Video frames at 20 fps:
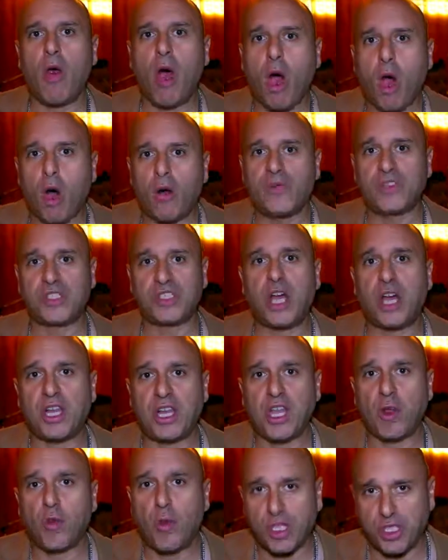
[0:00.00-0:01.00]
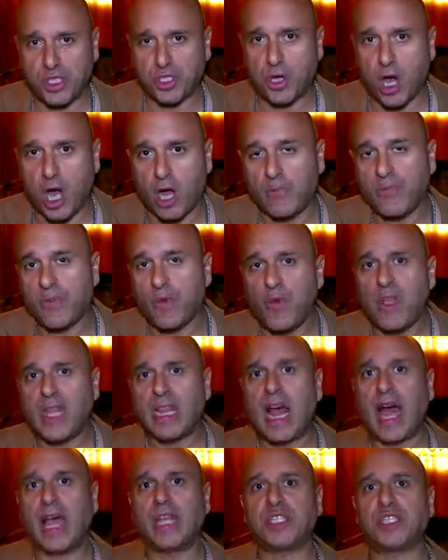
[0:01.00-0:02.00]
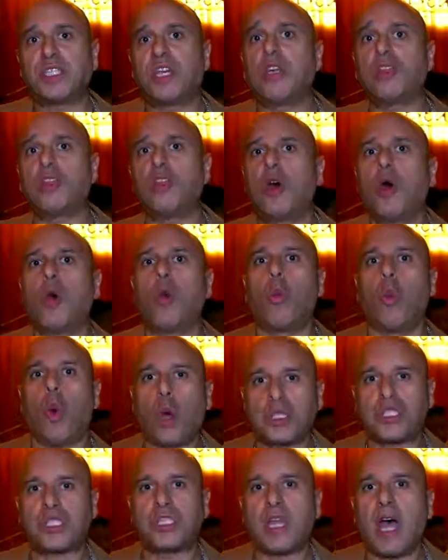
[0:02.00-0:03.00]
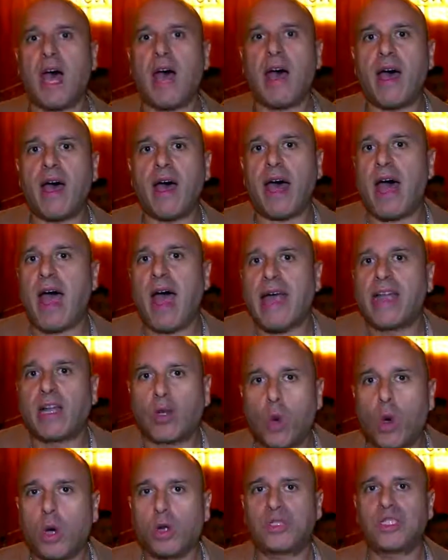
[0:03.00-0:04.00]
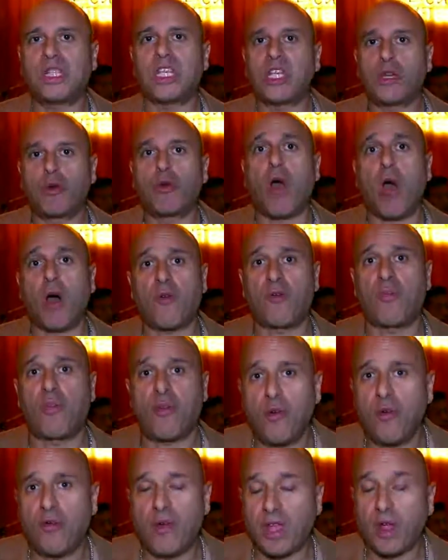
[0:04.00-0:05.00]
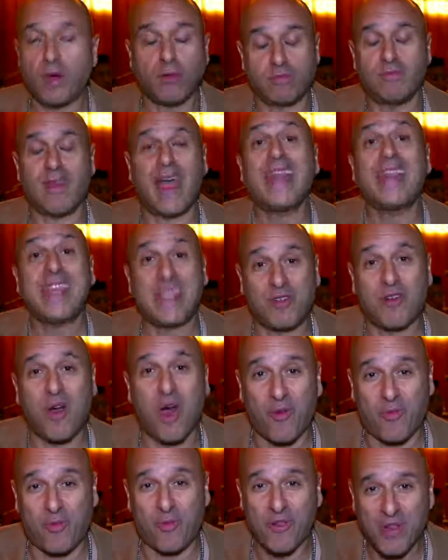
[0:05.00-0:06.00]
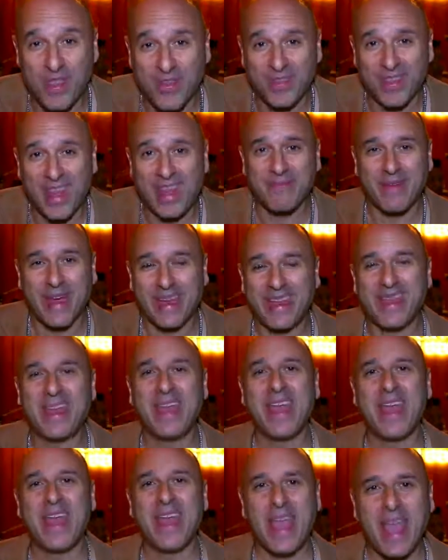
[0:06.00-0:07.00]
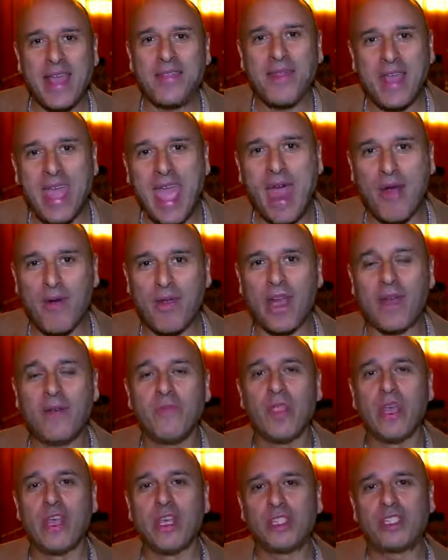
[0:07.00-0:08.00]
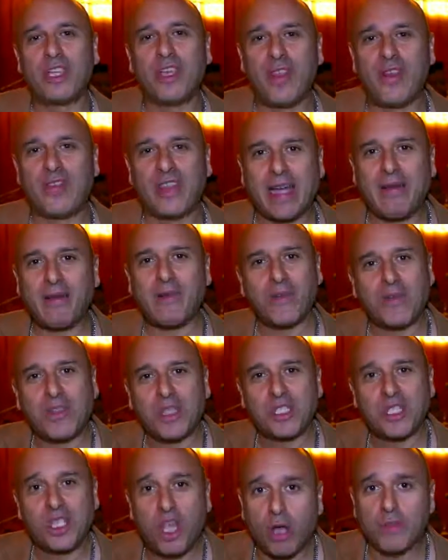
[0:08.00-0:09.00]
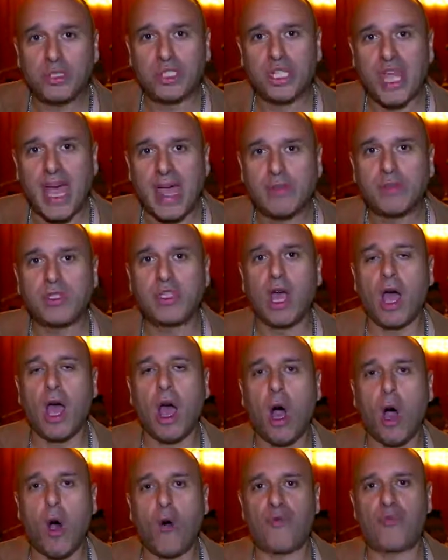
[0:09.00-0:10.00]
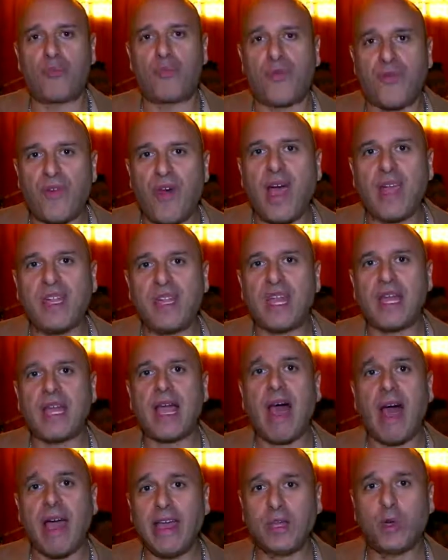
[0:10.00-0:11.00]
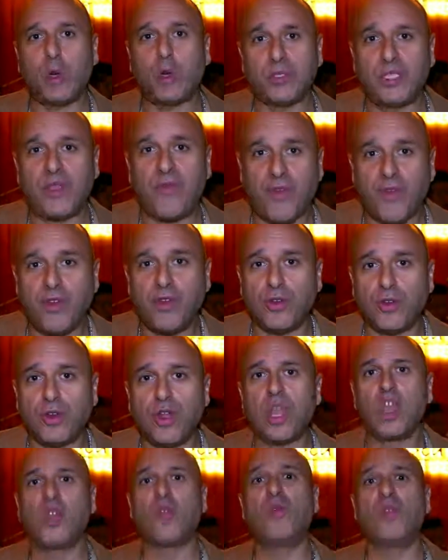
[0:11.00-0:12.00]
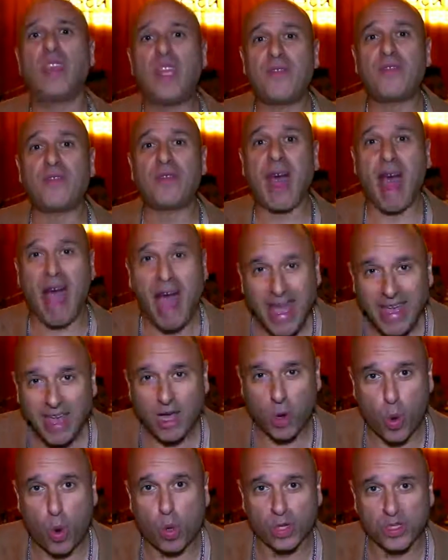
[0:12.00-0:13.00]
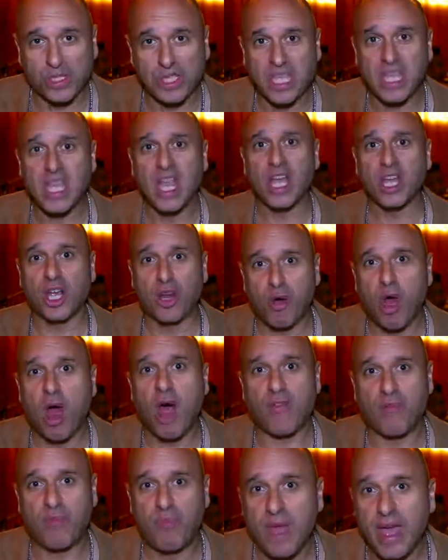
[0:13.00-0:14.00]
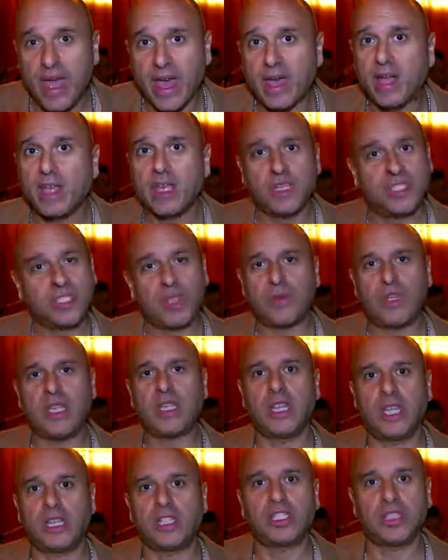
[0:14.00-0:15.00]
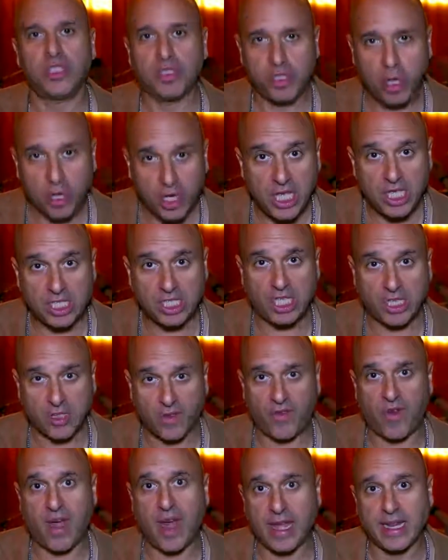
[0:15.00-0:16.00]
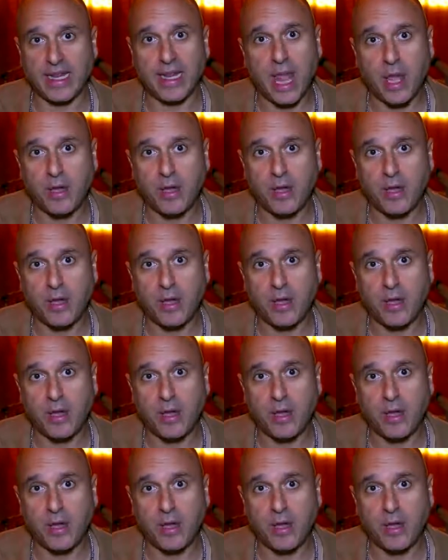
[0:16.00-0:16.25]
of starting a restaurant, realised that there wasn't a high-quality craft brewery, or any craft brewery for that matter, in the area. So they've come up with this concept of providing high-quality food with even higher quality craft beer, something that's not easy to find